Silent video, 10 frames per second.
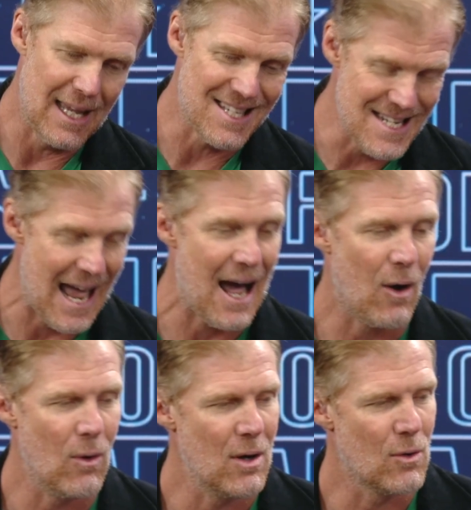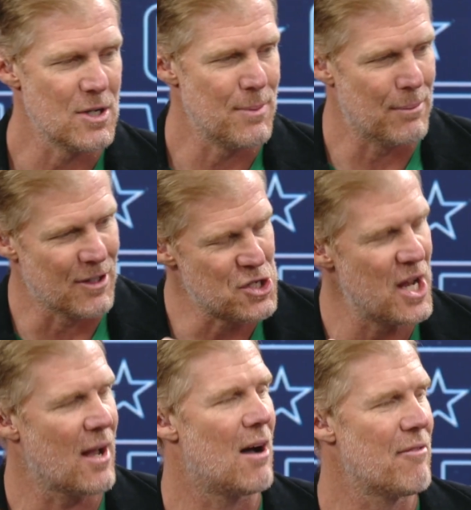is now going to be able to
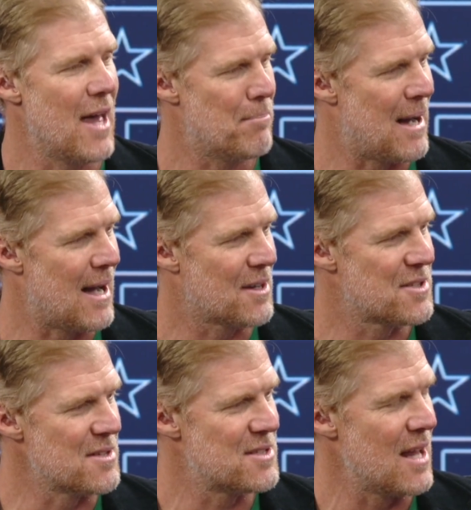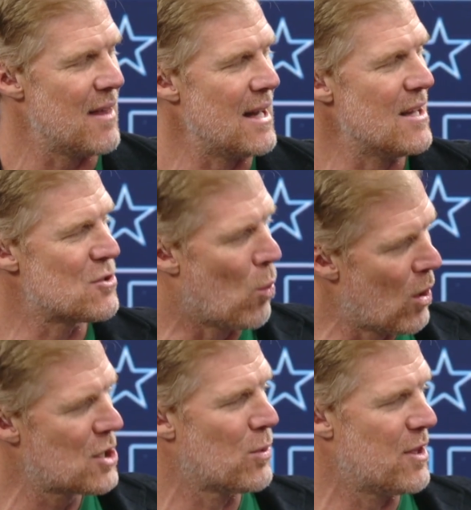check off that box and say that he has
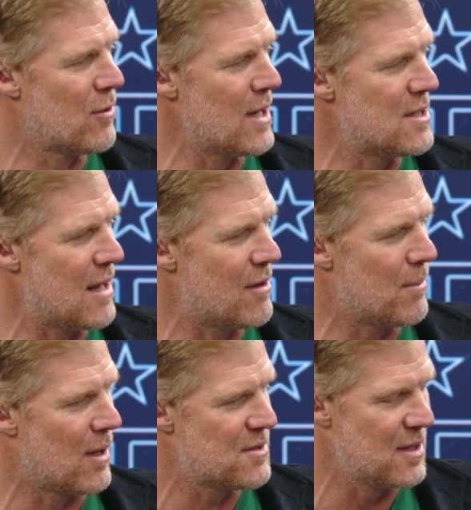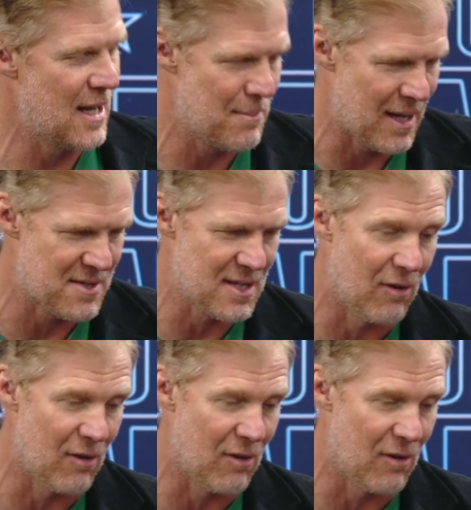worked with the great David Mosse and myself